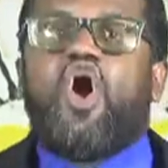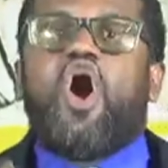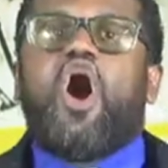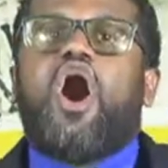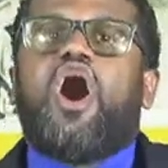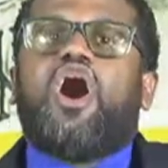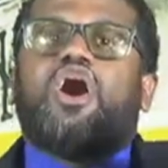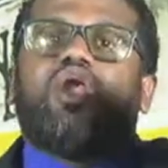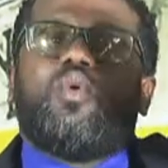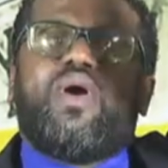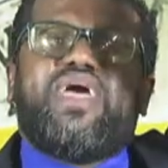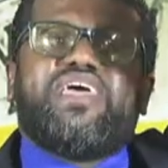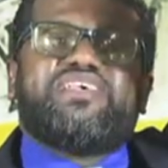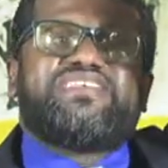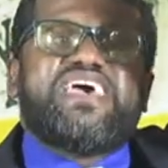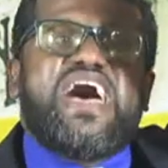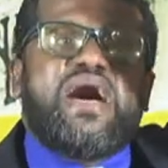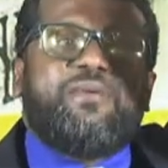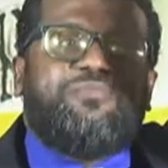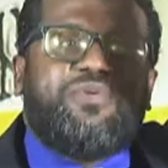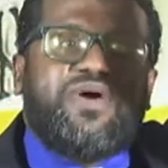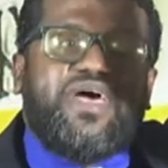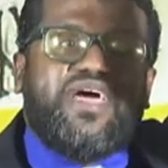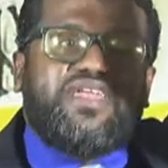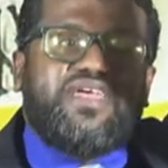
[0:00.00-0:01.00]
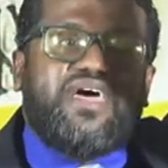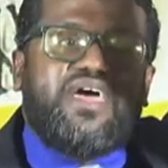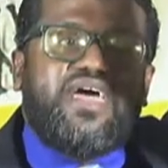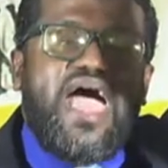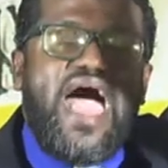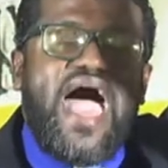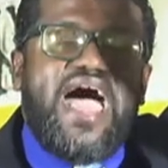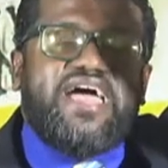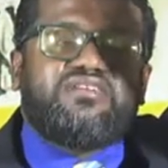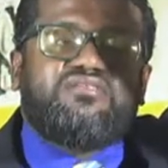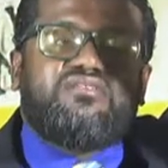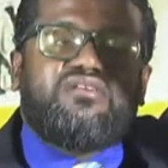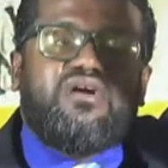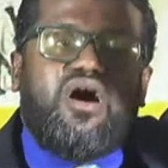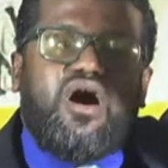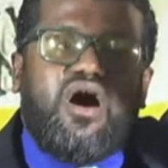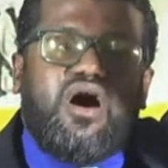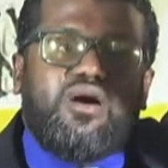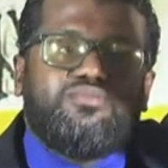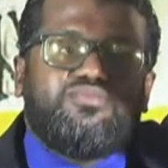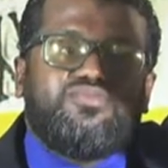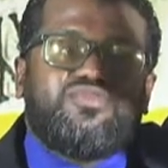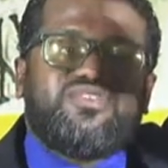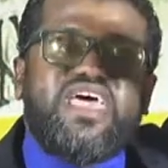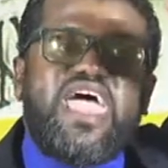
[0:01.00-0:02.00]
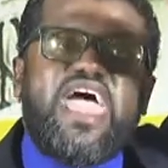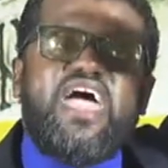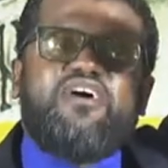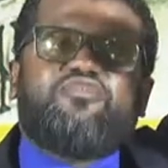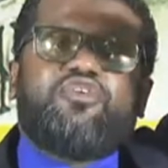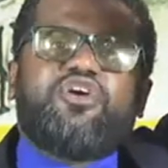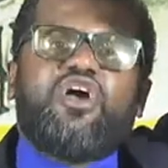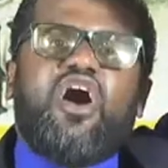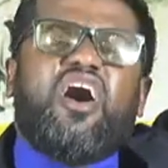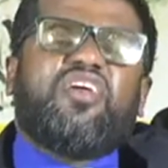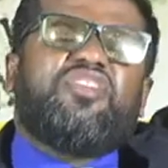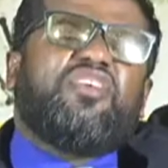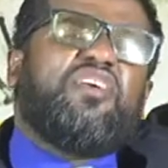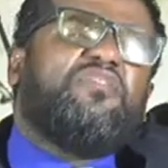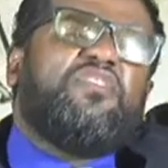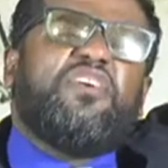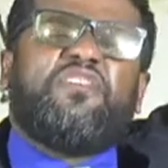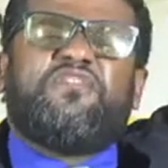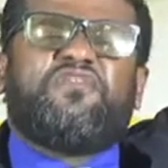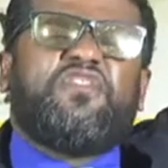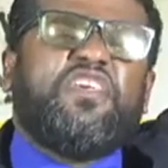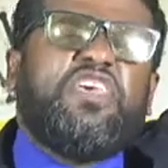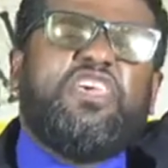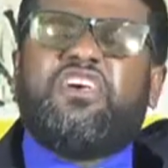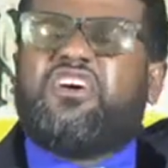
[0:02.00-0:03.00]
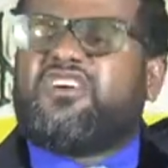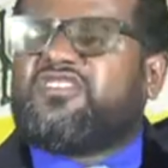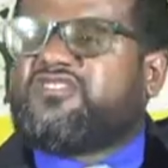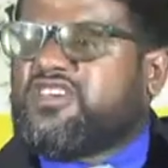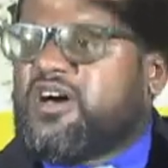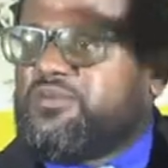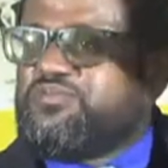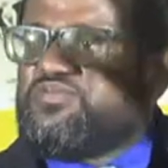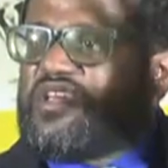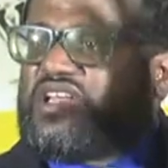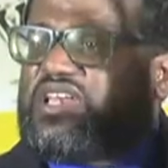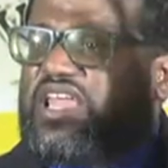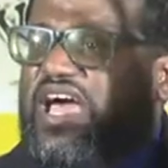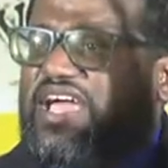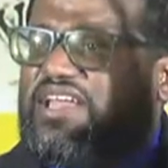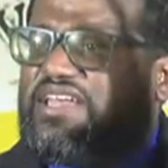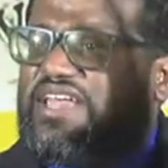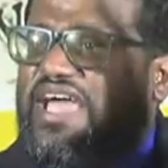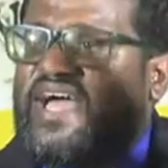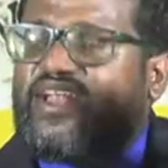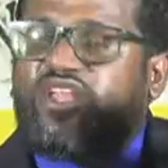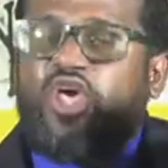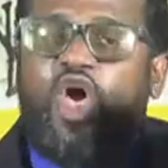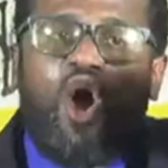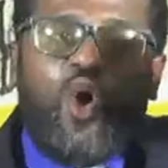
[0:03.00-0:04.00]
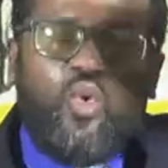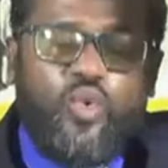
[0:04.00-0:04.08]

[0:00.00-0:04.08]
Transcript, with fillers: always happen and comes every other 50 or something like that